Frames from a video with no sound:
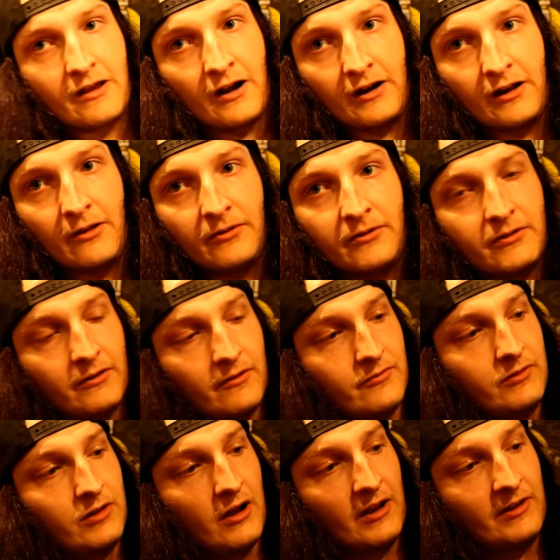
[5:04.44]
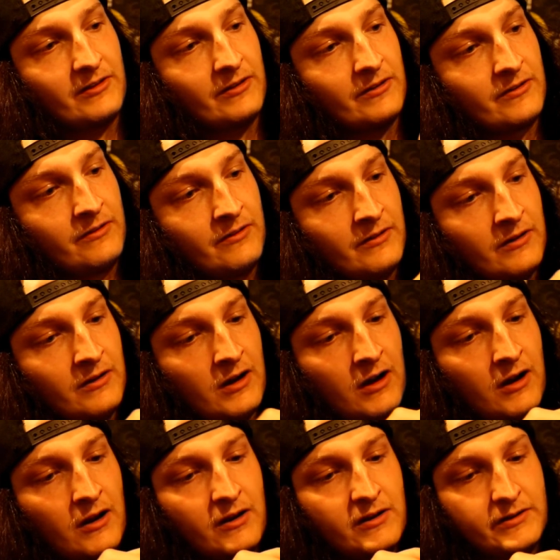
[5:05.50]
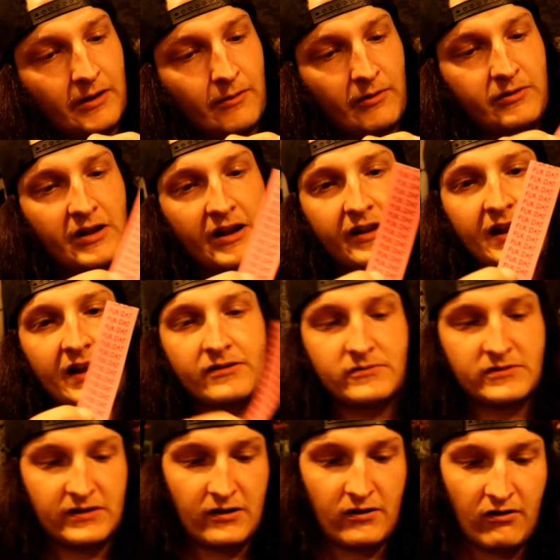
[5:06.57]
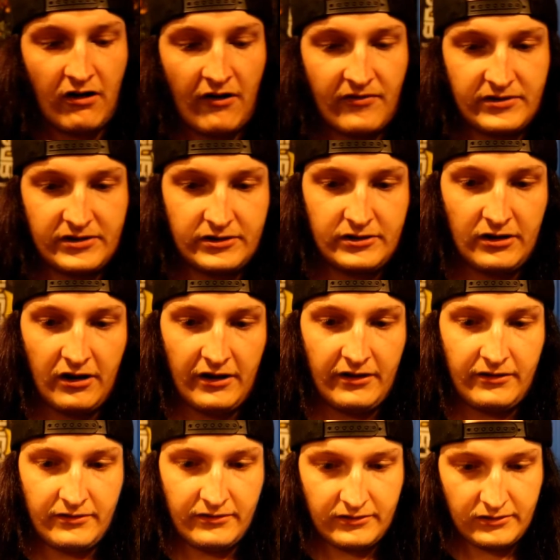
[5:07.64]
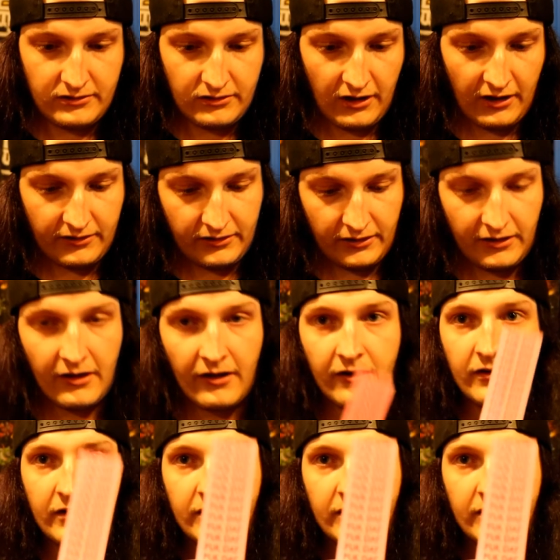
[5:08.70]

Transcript: cutouts of dots. So like when you take the actual sticker off, it's a dot, not the uh,